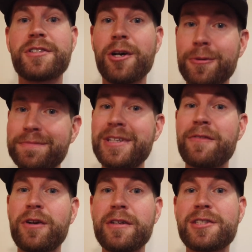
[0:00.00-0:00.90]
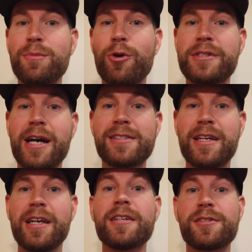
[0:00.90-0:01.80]
So definitely some more
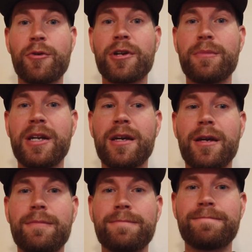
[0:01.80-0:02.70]
testing is going to be needed.